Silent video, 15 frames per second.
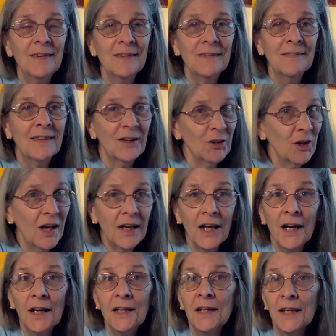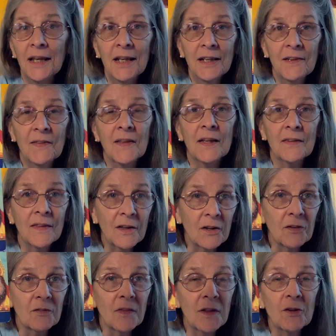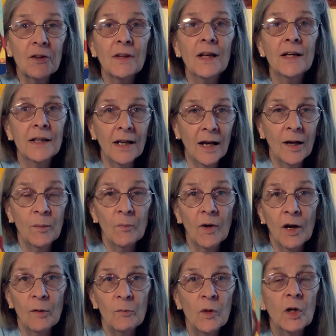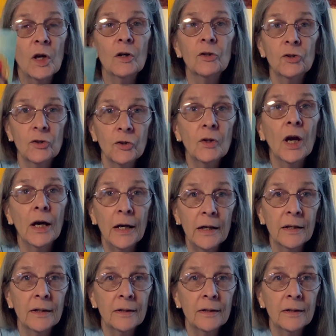they're not hiding anything. They're like, I'm the go-to guy.